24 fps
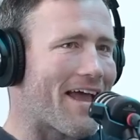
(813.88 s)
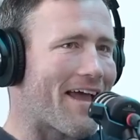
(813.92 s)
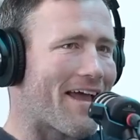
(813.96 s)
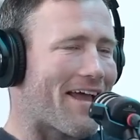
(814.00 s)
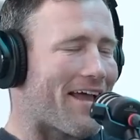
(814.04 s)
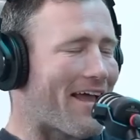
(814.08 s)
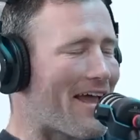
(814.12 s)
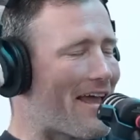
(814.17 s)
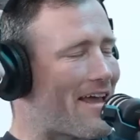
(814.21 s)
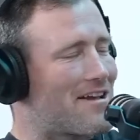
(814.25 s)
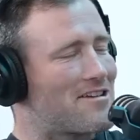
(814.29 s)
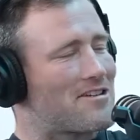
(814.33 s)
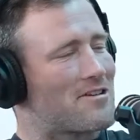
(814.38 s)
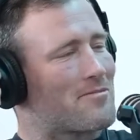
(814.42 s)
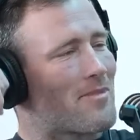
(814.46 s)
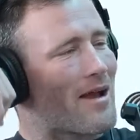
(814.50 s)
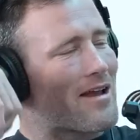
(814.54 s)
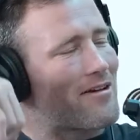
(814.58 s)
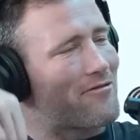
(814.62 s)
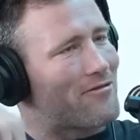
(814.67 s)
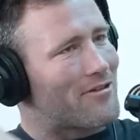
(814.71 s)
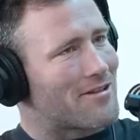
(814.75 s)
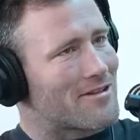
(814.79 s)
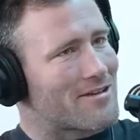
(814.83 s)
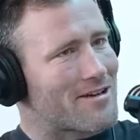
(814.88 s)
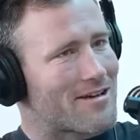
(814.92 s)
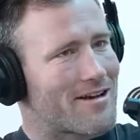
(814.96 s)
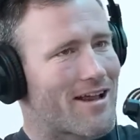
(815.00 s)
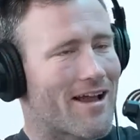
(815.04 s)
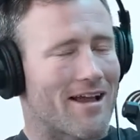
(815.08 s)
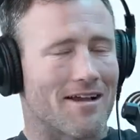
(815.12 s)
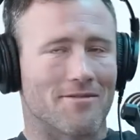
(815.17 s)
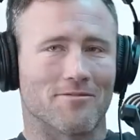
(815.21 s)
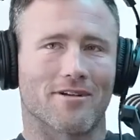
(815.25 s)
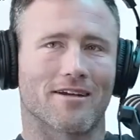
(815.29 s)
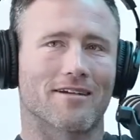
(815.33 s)
How's your mate feeling today?
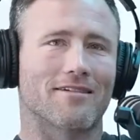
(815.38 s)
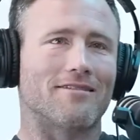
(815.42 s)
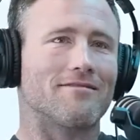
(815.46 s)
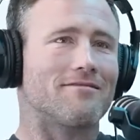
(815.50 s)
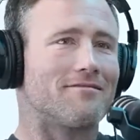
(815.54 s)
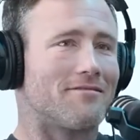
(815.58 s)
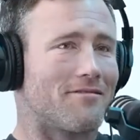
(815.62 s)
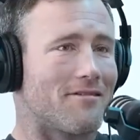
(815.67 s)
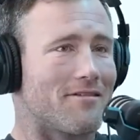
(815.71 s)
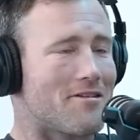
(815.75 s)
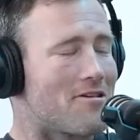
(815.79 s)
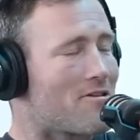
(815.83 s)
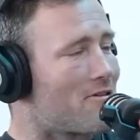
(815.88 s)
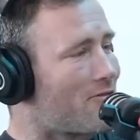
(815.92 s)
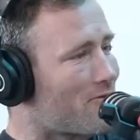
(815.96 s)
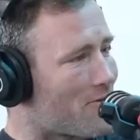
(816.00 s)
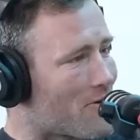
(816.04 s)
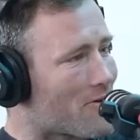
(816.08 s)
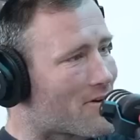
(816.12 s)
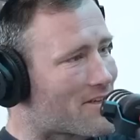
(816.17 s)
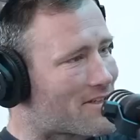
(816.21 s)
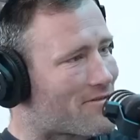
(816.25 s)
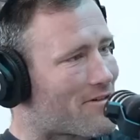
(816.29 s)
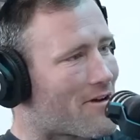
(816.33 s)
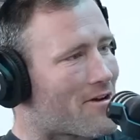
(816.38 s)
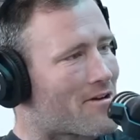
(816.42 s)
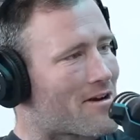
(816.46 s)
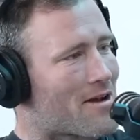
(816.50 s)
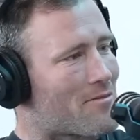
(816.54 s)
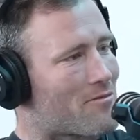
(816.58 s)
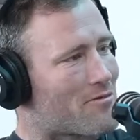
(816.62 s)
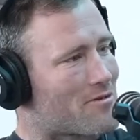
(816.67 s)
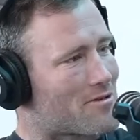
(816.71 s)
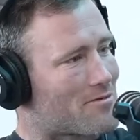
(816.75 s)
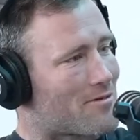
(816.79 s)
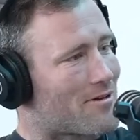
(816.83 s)
I'm like, you've got his phone number
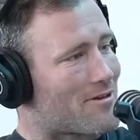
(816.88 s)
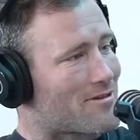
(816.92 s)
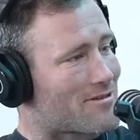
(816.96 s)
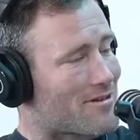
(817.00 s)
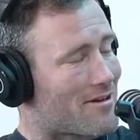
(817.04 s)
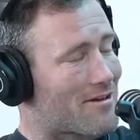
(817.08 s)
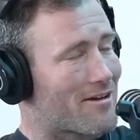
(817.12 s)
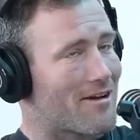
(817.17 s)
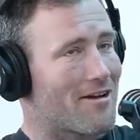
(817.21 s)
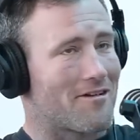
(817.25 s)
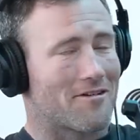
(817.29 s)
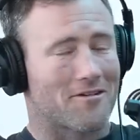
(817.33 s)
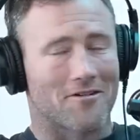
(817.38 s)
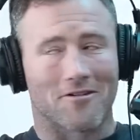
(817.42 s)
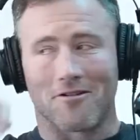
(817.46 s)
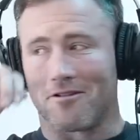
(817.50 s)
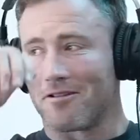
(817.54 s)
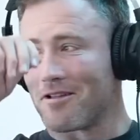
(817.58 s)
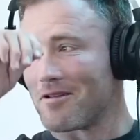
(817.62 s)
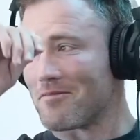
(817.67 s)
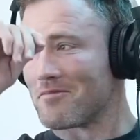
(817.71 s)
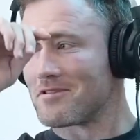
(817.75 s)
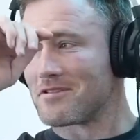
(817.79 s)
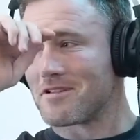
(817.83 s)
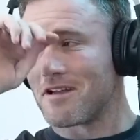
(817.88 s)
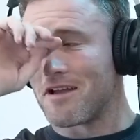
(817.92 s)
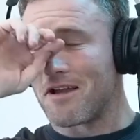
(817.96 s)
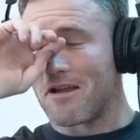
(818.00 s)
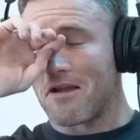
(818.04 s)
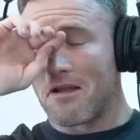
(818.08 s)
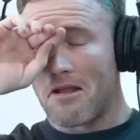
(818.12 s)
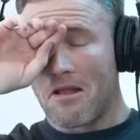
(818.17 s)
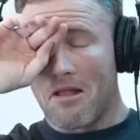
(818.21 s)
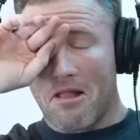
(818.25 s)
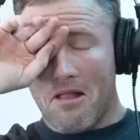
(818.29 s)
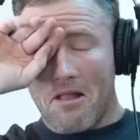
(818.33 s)
as well, so go and call him. So,
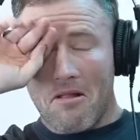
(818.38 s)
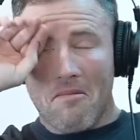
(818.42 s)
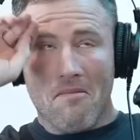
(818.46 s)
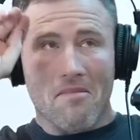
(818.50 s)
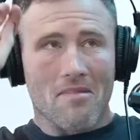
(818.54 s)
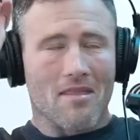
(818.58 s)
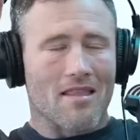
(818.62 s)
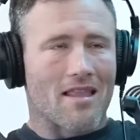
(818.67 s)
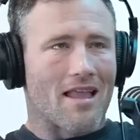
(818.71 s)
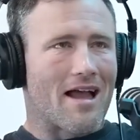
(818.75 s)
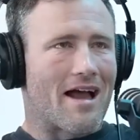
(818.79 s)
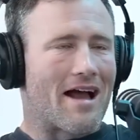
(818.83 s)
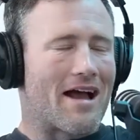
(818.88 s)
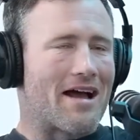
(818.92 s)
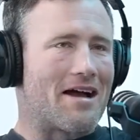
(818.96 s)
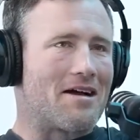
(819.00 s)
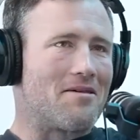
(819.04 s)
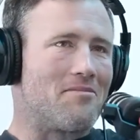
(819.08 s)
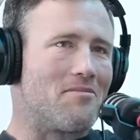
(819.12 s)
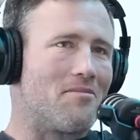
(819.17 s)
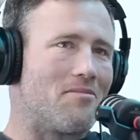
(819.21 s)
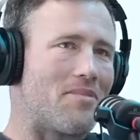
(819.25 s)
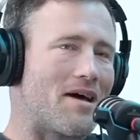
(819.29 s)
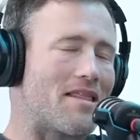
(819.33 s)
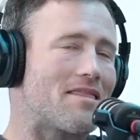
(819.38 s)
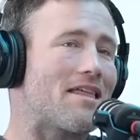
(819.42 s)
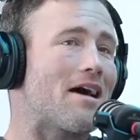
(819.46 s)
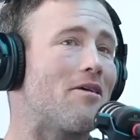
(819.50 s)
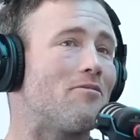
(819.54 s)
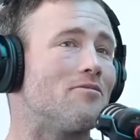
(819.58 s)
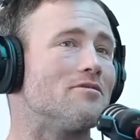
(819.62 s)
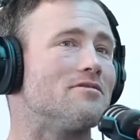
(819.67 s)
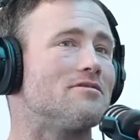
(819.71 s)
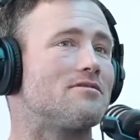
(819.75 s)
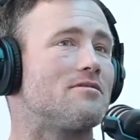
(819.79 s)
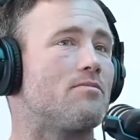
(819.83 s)
but that
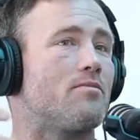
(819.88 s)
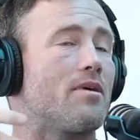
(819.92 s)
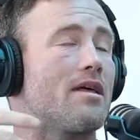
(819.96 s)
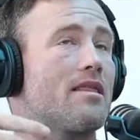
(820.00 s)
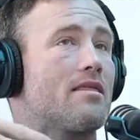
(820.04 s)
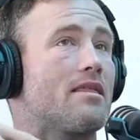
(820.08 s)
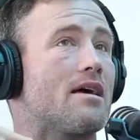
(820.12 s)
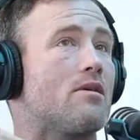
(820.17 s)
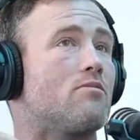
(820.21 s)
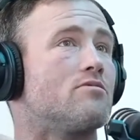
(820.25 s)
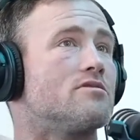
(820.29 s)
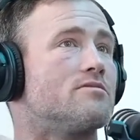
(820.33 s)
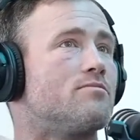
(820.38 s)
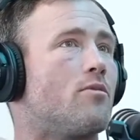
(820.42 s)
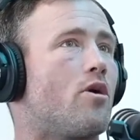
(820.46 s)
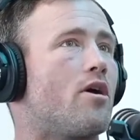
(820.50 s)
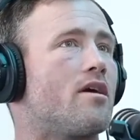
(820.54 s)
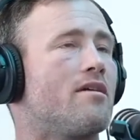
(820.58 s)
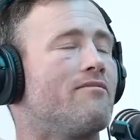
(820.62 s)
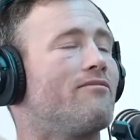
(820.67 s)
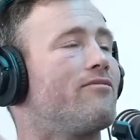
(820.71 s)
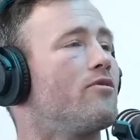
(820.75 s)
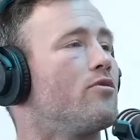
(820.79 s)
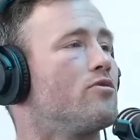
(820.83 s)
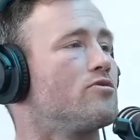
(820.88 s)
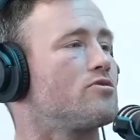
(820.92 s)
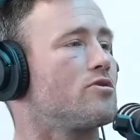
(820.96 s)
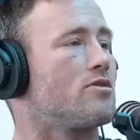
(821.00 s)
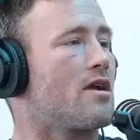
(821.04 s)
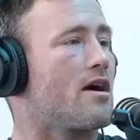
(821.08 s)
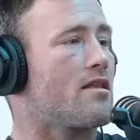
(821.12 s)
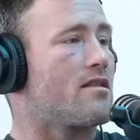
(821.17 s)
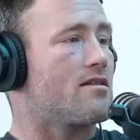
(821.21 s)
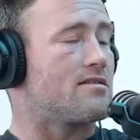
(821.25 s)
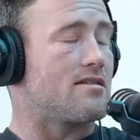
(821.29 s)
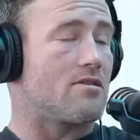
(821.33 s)
was my influence on
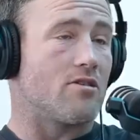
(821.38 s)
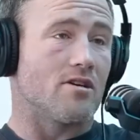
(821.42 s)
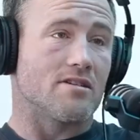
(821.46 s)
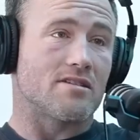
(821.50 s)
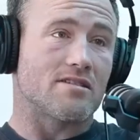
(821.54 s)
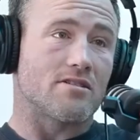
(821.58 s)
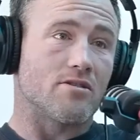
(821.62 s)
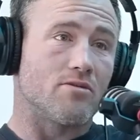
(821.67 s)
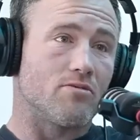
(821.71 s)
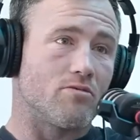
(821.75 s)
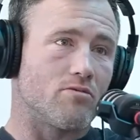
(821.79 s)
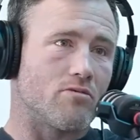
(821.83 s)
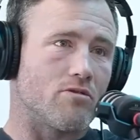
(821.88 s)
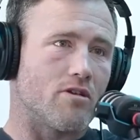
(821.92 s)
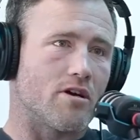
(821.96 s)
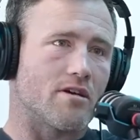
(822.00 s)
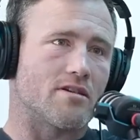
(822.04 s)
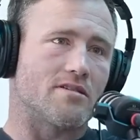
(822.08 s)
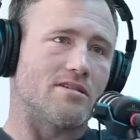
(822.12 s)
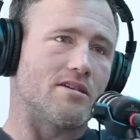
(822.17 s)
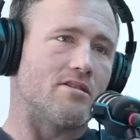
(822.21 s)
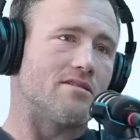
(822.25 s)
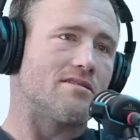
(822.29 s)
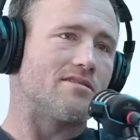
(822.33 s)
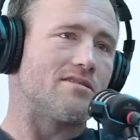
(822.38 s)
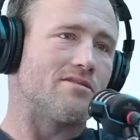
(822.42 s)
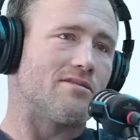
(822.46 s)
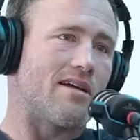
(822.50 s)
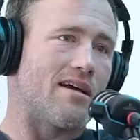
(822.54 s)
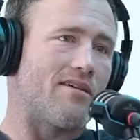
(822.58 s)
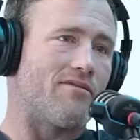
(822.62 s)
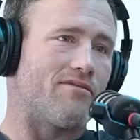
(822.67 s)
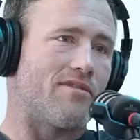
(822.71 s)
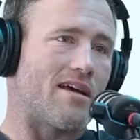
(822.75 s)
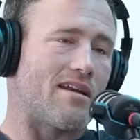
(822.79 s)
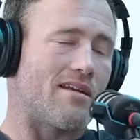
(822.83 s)
others, and I still, like I said, I still
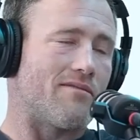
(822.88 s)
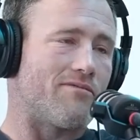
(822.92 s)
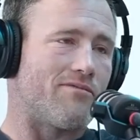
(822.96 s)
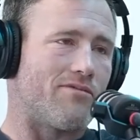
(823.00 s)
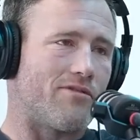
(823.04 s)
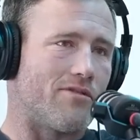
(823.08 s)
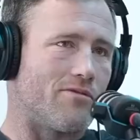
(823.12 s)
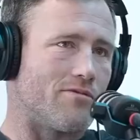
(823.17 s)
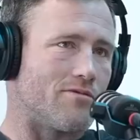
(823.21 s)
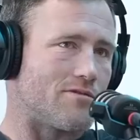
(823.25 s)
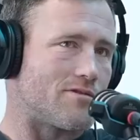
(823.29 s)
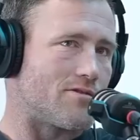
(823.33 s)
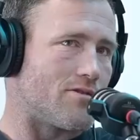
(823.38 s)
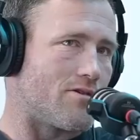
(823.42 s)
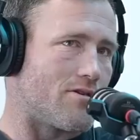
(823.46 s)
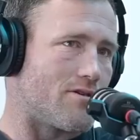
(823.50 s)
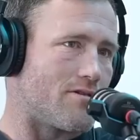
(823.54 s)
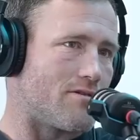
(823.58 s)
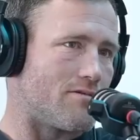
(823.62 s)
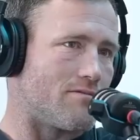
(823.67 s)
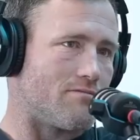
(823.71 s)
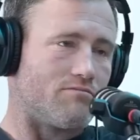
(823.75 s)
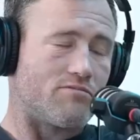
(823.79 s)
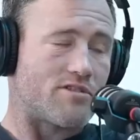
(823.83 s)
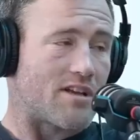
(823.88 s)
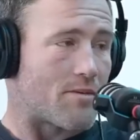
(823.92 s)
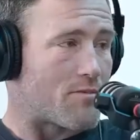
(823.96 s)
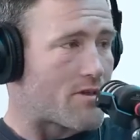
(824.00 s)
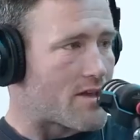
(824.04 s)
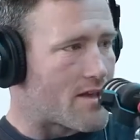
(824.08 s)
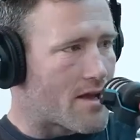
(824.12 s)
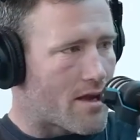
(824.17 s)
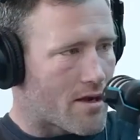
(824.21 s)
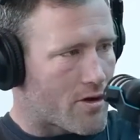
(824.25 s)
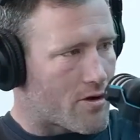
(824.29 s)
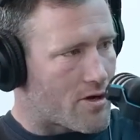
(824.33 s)
have that influence on some of the
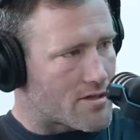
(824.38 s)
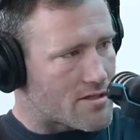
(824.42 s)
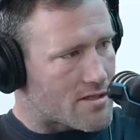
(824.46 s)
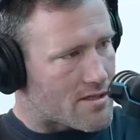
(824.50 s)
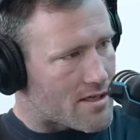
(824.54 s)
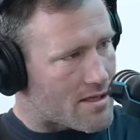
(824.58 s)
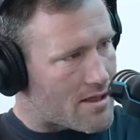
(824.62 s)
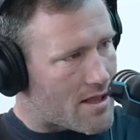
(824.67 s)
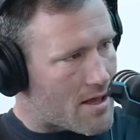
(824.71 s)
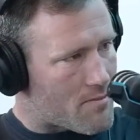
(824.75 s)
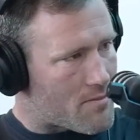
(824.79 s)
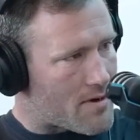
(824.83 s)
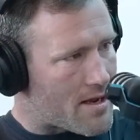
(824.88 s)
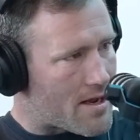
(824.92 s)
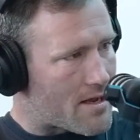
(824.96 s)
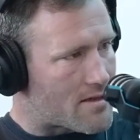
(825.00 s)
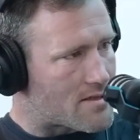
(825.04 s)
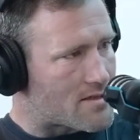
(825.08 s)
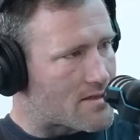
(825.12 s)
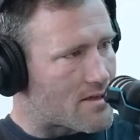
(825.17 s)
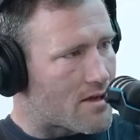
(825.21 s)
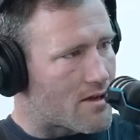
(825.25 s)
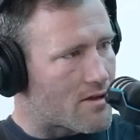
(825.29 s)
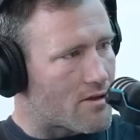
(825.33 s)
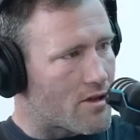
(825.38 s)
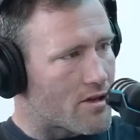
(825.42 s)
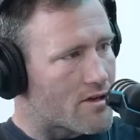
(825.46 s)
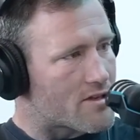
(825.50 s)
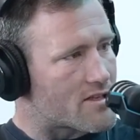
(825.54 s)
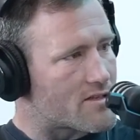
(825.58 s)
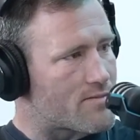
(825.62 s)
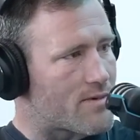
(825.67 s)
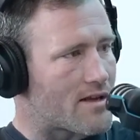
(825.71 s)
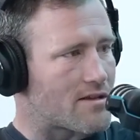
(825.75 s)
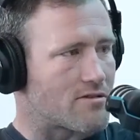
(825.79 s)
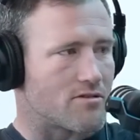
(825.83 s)
young guys at the club now. So, like, I
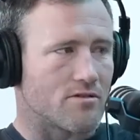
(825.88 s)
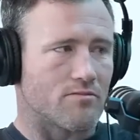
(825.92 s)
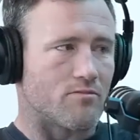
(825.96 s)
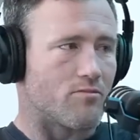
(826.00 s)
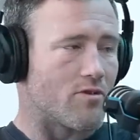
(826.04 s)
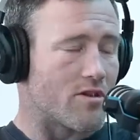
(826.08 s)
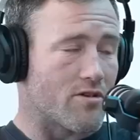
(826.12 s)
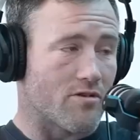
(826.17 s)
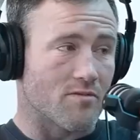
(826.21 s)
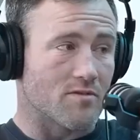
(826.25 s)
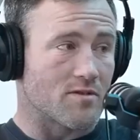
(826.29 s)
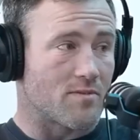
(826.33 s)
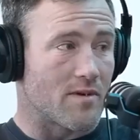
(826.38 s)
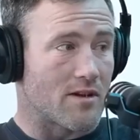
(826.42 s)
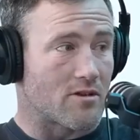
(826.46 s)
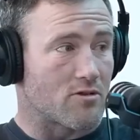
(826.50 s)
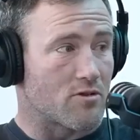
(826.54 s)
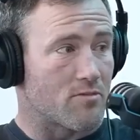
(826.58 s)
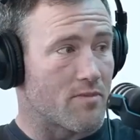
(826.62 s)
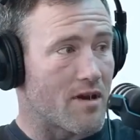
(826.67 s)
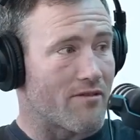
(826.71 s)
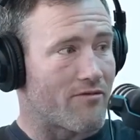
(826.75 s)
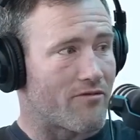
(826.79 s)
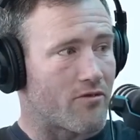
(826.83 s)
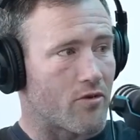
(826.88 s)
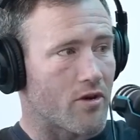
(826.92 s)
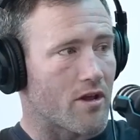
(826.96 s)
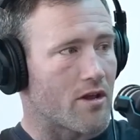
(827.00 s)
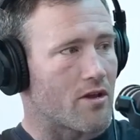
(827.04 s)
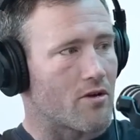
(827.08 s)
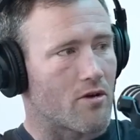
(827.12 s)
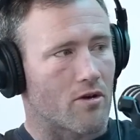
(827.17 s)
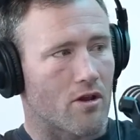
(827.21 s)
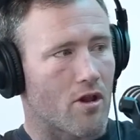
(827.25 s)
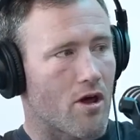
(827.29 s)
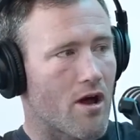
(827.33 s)
speak to them, whether I'm speaking to them about footy
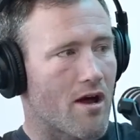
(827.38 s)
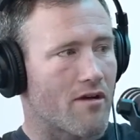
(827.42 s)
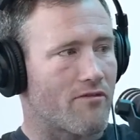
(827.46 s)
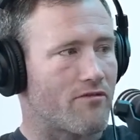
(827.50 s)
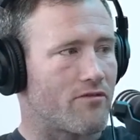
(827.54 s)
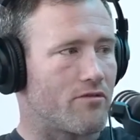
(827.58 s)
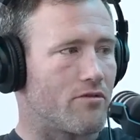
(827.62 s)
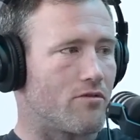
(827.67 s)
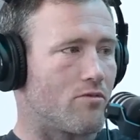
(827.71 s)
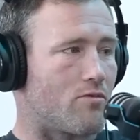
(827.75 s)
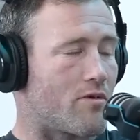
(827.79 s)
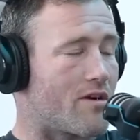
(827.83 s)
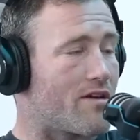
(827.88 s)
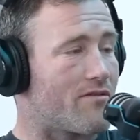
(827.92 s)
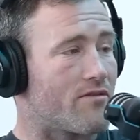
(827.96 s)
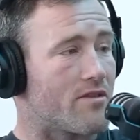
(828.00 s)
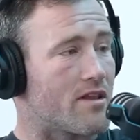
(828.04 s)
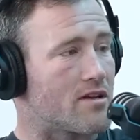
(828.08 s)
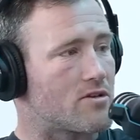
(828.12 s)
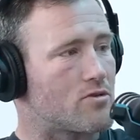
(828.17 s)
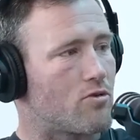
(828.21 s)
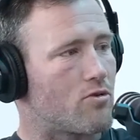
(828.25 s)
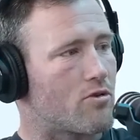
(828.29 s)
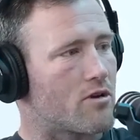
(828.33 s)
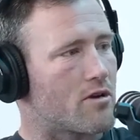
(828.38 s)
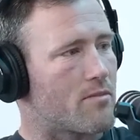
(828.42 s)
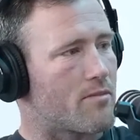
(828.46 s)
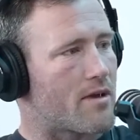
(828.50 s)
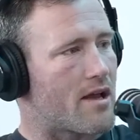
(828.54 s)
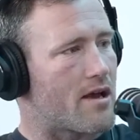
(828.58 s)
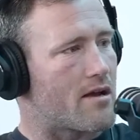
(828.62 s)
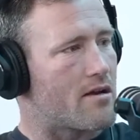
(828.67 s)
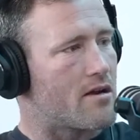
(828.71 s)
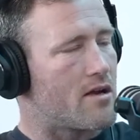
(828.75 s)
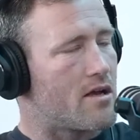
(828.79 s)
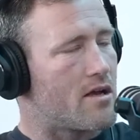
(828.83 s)
or life or whatever they're talking about.